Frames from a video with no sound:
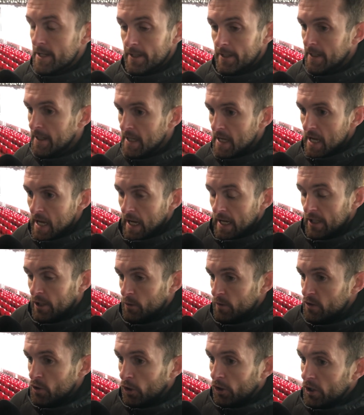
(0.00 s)
and
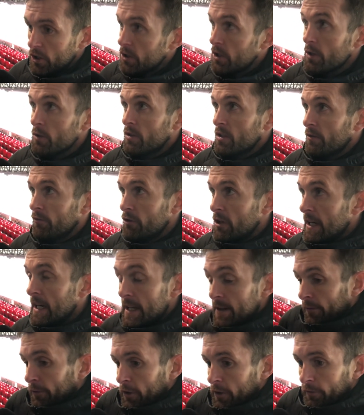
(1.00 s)
so it's not conducive
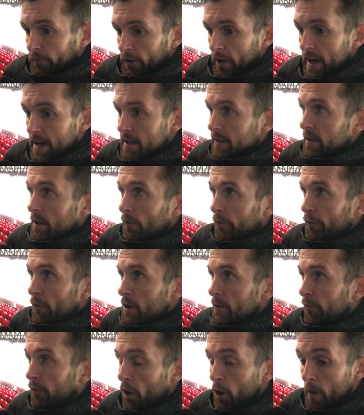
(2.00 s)
really for anything
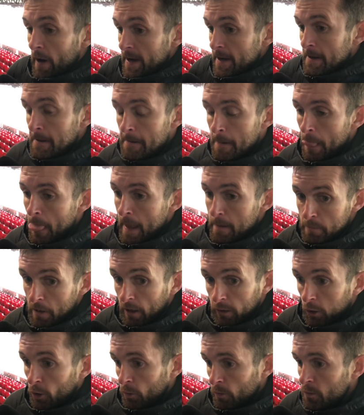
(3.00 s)
free flowing. But
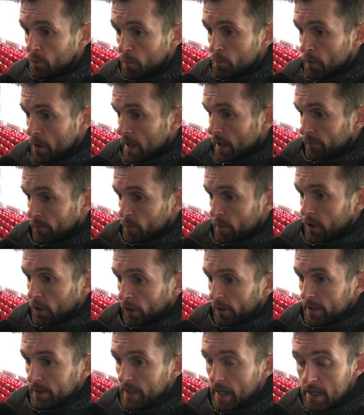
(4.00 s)
I thought we were brave and we
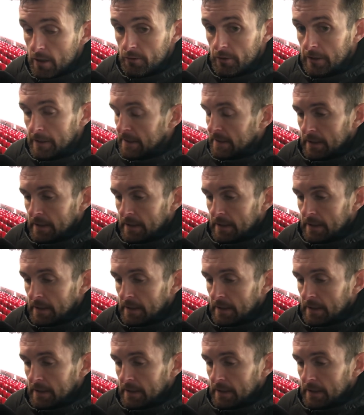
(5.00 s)
got it down.